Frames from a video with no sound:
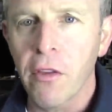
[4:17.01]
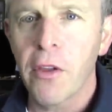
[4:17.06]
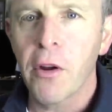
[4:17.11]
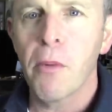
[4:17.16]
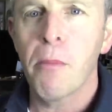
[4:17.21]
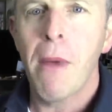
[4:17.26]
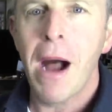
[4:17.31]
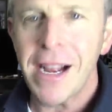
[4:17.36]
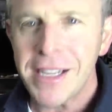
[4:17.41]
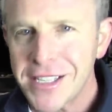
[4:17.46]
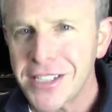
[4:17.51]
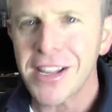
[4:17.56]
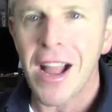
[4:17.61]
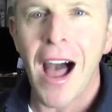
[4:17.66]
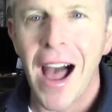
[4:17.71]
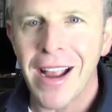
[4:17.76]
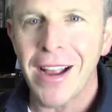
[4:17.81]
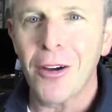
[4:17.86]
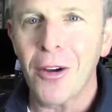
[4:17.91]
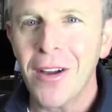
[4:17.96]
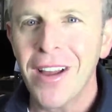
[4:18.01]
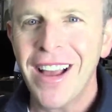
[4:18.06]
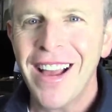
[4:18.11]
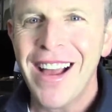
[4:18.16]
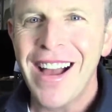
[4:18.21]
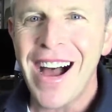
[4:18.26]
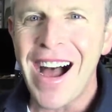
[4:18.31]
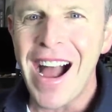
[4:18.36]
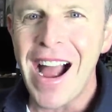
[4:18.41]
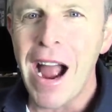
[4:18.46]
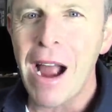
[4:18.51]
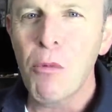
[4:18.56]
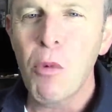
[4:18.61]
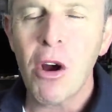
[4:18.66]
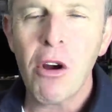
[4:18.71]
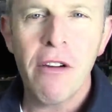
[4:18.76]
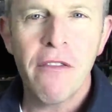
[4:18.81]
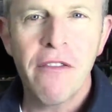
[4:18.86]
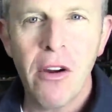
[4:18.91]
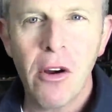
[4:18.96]
They're my style. I
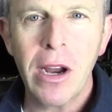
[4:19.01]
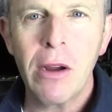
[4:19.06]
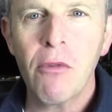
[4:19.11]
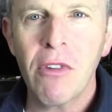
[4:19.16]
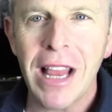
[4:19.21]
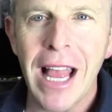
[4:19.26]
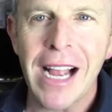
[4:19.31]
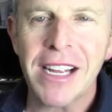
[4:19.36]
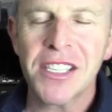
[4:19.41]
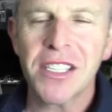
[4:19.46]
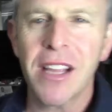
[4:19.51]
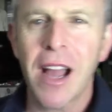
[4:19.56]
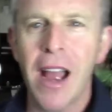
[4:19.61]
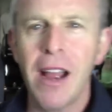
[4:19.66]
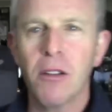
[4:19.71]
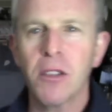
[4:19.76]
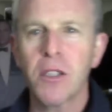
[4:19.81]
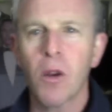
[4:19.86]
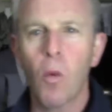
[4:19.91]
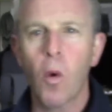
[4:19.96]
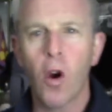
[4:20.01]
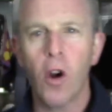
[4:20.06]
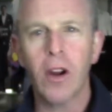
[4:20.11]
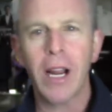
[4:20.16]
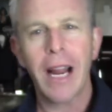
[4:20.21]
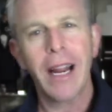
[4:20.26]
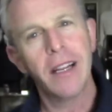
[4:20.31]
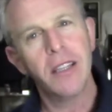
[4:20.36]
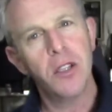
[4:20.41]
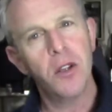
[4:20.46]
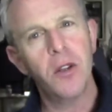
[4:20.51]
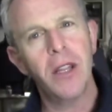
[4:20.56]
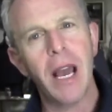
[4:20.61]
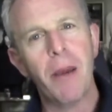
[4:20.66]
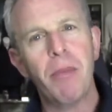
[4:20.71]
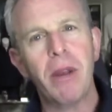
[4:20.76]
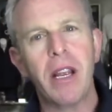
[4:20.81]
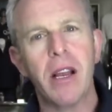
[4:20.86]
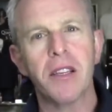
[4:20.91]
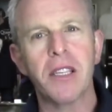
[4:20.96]
wear a very relaxed style to work. I can do
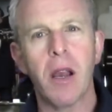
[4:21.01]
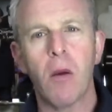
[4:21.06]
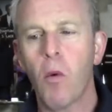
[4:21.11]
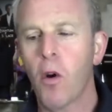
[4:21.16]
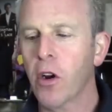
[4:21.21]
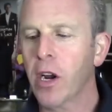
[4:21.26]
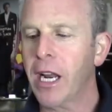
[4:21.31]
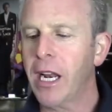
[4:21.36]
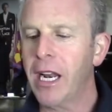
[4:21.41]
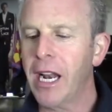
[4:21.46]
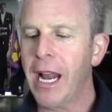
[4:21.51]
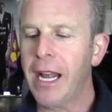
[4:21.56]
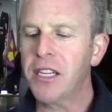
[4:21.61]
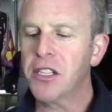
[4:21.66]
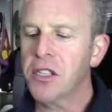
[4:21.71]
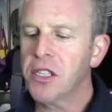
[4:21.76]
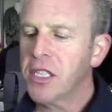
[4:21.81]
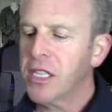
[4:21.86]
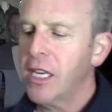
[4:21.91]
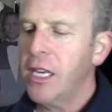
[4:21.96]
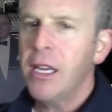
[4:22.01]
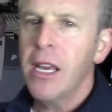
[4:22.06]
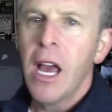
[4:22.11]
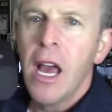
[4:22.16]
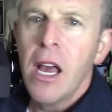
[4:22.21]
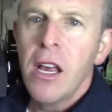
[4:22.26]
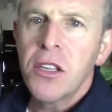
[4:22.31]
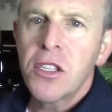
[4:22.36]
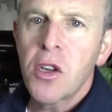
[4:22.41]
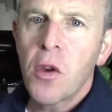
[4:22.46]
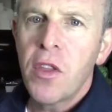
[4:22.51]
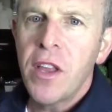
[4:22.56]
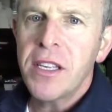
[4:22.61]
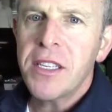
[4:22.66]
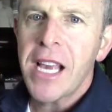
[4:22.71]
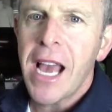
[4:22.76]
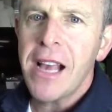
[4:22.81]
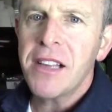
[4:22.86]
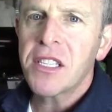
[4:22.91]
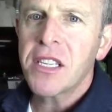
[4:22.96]
that because I work in an agency. So this
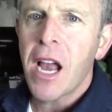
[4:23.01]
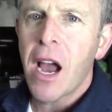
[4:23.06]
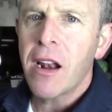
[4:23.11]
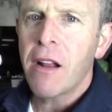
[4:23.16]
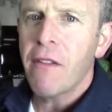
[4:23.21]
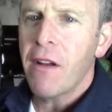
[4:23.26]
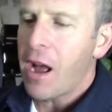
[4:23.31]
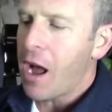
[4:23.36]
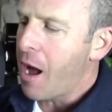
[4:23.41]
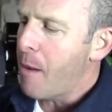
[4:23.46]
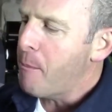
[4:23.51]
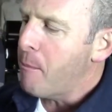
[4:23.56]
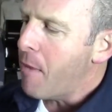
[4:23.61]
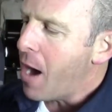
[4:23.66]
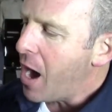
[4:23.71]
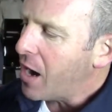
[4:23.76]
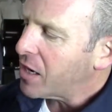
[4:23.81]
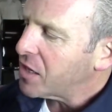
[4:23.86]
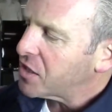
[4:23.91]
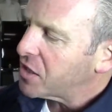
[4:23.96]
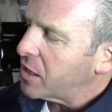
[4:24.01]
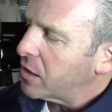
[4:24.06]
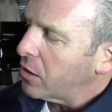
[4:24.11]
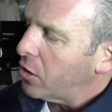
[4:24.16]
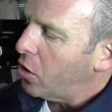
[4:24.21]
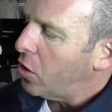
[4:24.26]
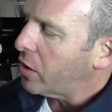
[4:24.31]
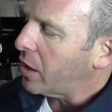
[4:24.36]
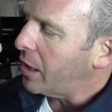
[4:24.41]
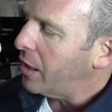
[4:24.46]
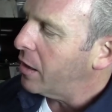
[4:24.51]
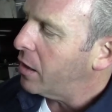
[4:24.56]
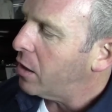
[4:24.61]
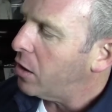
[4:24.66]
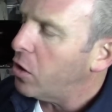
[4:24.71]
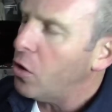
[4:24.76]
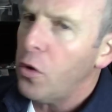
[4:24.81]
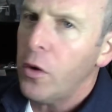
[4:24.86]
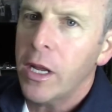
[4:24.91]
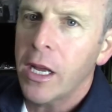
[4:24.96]
has kind of a moccasin look,
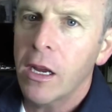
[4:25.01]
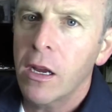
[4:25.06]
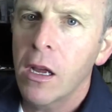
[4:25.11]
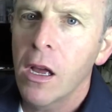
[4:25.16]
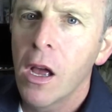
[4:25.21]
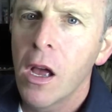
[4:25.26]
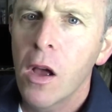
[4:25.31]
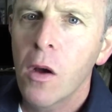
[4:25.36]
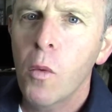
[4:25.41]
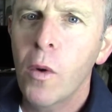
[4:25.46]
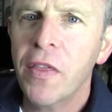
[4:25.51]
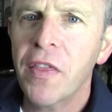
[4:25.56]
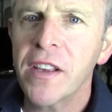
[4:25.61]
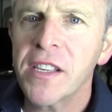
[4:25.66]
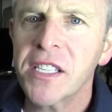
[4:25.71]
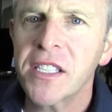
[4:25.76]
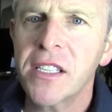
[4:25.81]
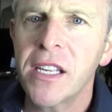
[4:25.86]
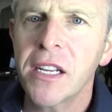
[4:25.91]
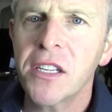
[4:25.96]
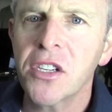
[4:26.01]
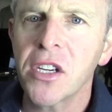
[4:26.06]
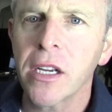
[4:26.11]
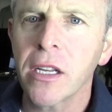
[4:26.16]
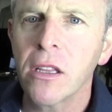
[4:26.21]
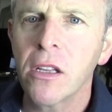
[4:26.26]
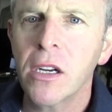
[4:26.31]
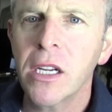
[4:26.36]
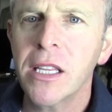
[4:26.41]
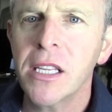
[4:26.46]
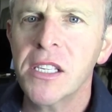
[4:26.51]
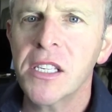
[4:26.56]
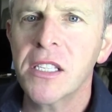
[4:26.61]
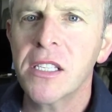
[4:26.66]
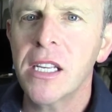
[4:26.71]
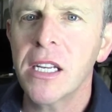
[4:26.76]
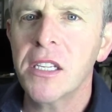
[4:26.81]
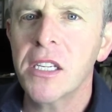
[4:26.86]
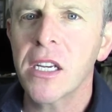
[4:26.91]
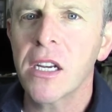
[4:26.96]
including with the stitching. Look at the
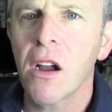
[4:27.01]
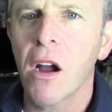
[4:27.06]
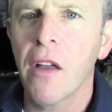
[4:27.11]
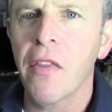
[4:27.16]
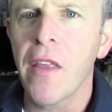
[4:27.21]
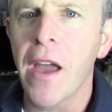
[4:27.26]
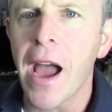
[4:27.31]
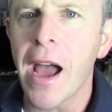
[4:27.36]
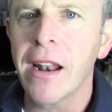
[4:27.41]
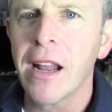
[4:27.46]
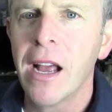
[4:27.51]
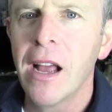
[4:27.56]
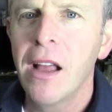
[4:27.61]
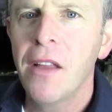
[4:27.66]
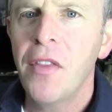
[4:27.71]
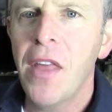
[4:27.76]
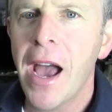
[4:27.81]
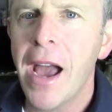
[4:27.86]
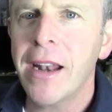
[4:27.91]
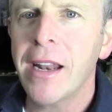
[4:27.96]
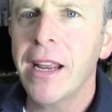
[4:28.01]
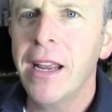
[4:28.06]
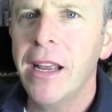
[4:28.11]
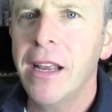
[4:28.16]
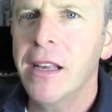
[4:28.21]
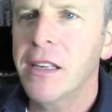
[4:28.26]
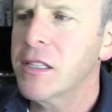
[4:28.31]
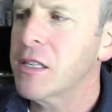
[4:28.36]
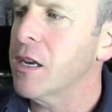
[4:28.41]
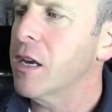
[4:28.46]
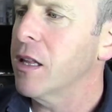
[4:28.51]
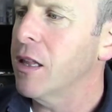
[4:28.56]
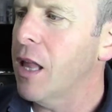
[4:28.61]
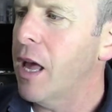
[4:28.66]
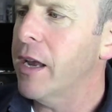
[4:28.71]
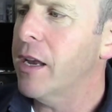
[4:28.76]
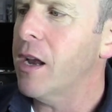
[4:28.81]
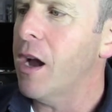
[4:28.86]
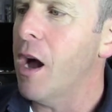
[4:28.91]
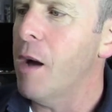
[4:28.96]
stitching on that. That is
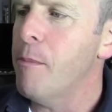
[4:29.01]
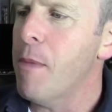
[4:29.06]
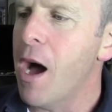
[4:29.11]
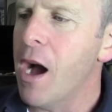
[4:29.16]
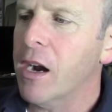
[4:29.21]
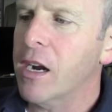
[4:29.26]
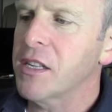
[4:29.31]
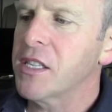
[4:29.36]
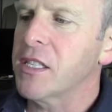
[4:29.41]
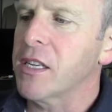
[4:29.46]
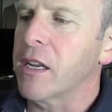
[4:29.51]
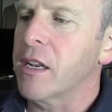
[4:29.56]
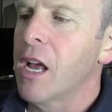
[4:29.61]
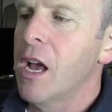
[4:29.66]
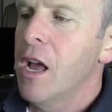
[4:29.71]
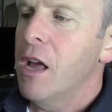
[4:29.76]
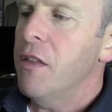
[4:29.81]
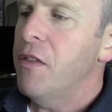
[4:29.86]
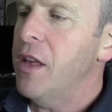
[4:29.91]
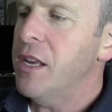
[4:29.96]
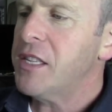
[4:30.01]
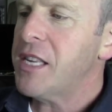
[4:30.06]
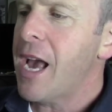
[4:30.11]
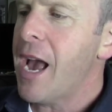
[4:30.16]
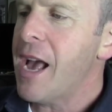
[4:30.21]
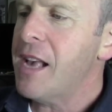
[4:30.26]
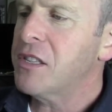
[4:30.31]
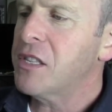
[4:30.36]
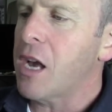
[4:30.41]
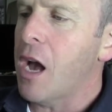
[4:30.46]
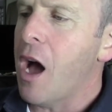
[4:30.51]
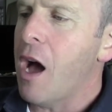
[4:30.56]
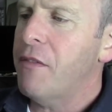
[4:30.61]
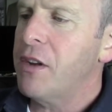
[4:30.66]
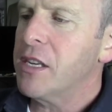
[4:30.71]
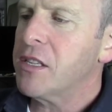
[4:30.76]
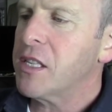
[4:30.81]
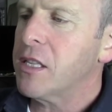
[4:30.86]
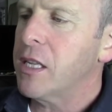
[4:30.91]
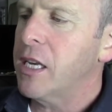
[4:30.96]
like a moccasin. This has,
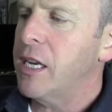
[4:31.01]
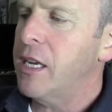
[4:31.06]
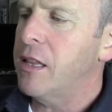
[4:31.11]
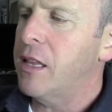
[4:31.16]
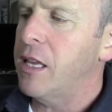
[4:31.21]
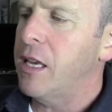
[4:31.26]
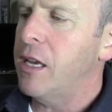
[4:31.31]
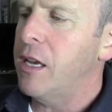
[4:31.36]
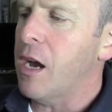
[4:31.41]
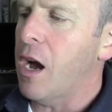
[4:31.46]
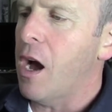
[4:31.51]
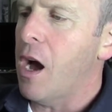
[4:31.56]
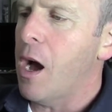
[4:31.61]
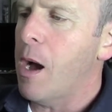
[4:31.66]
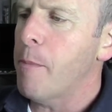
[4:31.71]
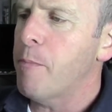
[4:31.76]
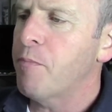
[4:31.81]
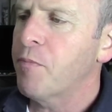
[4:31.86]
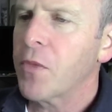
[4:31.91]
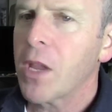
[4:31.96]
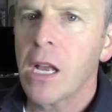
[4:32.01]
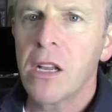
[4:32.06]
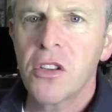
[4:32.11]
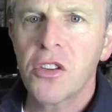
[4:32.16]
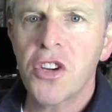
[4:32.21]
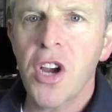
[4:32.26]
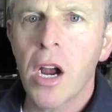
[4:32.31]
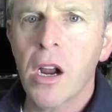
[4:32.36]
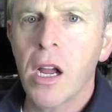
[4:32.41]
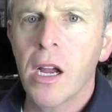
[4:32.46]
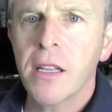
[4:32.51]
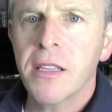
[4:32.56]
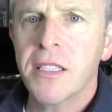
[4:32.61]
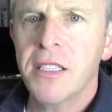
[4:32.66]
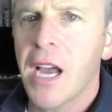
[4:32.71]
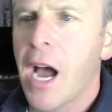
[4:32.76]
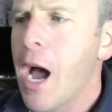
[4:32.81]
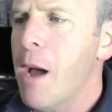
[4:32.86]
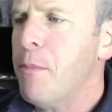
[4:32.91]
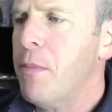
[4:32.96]
obviously, the Chukka
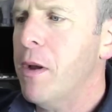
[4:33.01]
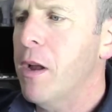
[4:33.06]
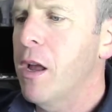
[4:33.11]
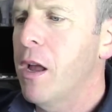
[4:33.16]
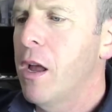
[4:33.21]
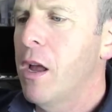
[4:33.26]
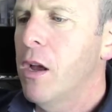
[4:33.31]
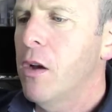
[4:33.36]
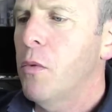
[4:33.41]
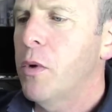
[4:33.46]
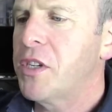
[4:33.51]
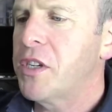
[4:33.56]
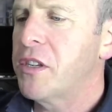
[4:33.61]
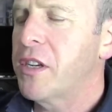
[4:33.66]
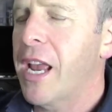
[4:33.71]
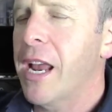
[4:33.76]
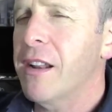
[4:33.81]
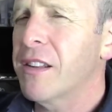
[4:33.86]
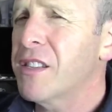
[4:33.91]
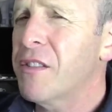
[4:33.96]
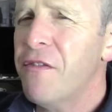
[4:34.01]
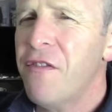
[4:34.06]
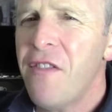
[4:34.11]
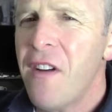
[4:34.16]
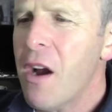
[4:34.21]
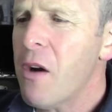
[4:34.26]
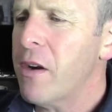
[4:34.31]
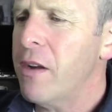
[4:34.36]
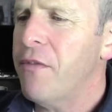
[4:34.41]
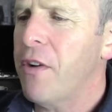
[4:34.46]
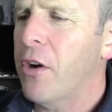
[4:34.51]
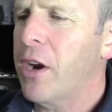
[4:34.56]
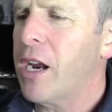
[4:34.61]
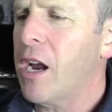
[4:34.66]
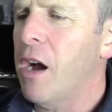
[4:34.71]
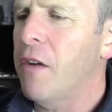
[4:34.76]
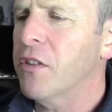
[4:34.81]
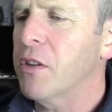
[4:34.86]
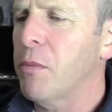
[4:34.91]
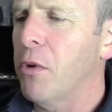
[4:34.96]
top, which is, again, is very, very
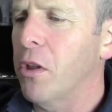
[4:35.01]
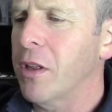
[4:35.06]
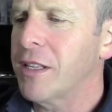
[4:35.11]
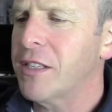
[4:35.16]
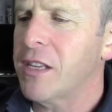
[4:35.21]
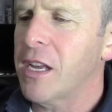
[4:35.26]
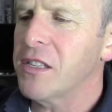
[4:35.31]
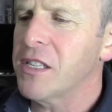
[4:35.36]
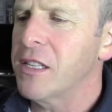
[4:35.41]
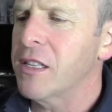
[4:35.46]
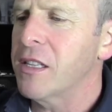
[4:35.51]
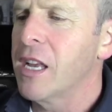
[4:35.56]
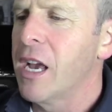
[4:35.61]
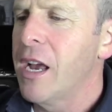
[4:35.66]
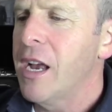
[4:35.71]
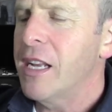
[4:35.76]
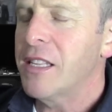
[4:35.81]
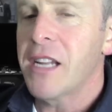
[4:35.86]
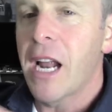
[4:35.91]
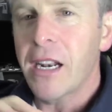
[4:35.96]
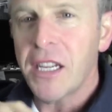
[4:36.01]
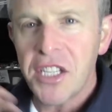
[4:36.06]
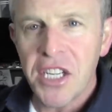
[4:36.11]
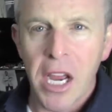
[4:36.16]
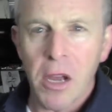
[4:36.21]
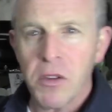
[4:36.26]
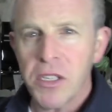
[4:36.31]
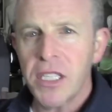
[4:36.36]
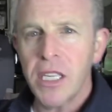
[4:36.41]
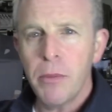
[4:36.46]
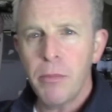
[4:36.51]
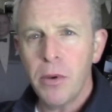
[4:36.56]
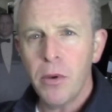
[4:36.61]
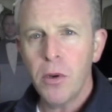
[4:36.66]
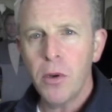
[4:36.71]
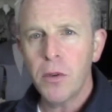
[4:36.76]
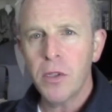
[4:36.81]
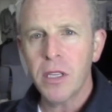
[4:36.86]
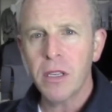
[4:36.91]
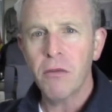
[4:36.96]
comfortable. It's not a Chelsea
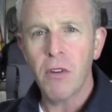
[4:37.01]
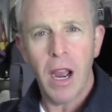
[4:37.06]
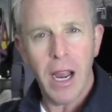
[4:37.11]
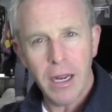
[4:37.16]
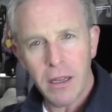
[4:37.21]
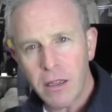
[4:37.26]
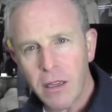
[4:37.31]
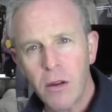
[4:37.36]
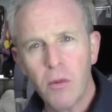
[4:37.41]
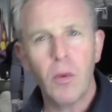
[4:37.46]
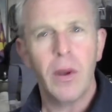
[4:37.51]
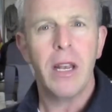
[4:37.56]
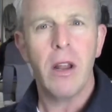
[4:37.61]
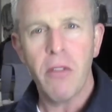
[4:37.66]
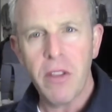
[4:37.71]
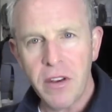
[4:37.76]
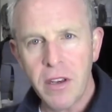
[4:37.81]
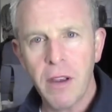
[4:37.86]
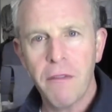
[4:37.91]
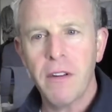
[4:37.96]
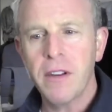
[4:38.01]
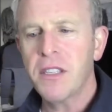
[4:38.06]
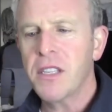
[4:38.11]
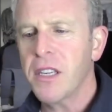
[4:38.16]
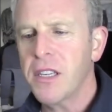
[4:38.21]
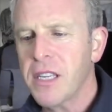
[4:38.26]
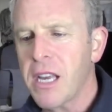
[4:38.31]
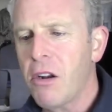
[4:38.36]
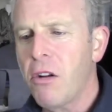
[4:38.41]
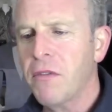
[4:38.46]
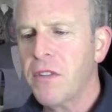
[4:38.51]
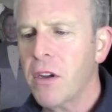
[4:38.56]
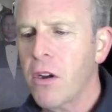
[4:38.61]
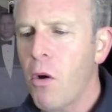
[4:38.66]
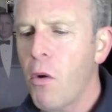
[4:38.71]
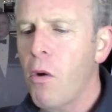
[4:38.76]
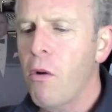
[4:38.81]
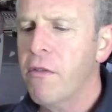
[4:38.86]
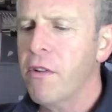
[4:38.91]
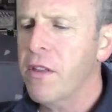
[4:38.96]
boot, right? You know, we know the differences. I don't have to
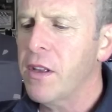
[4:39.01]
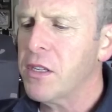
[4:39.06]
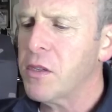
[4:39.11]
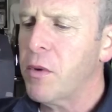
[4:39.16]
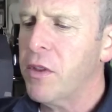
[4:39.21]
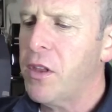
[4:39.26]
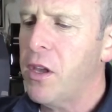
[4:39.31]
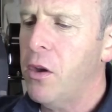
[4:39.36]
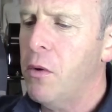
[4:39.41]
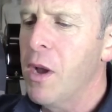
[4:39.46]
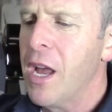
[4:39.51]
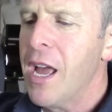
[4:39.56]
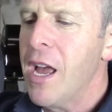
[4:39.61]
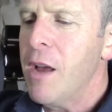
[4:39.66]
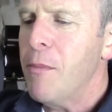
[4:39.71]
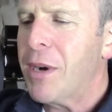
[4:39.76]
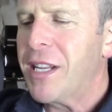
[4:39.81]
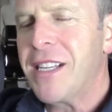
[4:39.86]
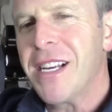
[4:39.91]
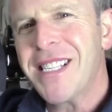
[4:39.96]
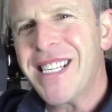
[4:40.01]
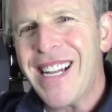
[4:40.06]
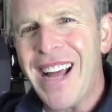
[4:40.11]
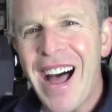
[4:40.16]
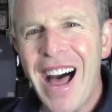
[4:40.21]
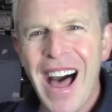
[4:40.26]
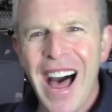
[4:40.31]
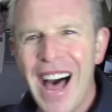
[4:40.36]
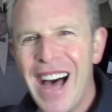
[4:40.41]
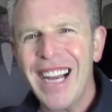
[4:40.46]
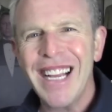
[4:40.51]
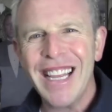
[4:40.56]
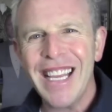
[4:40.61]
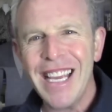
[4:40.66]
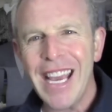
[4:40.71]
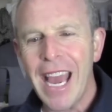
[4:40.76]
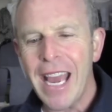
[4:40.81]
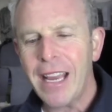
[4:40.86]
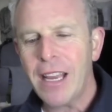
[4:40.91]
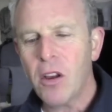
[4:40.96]
go over this with you, but it doesn't hug
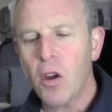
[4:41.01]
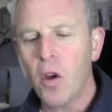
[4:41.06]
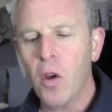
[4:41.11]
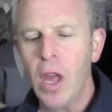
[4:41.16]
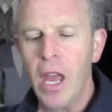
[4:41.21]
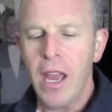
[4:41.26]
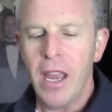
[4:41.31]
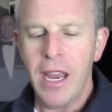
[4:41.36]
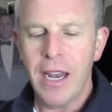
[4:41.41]
the ankle.